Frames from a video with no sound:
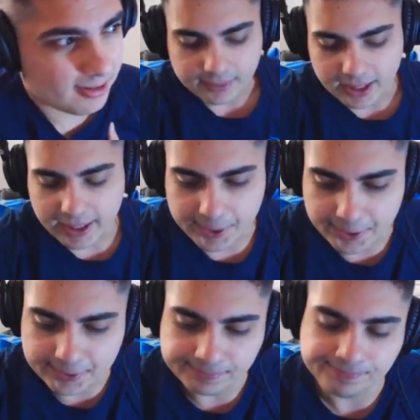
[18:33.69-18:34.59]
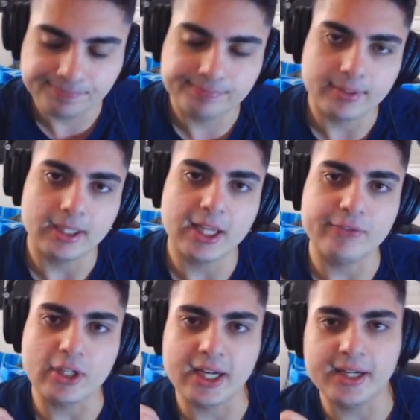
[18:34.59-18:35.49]
Anywho, love you
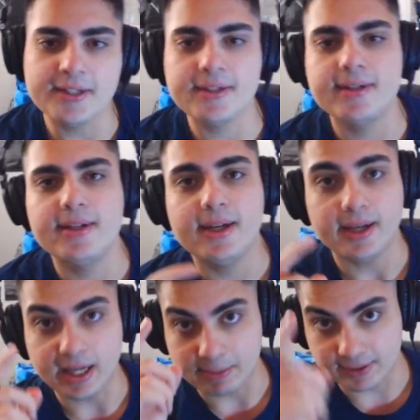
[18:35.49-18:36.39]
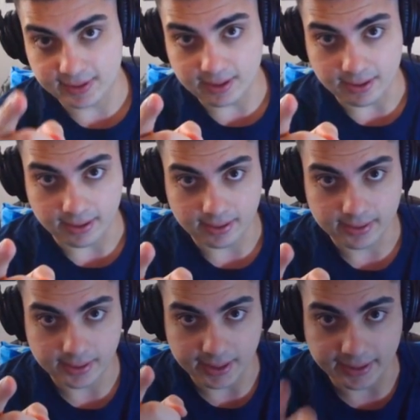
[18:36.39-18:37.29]
guys, and I'm gonna see y'all
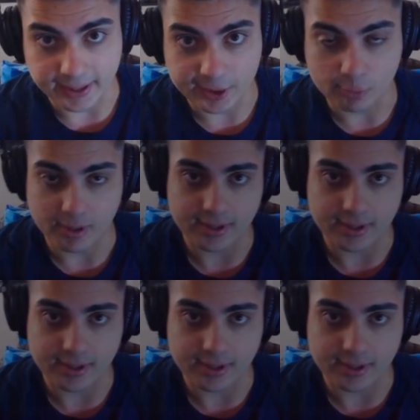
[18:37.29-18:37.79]
in the next one.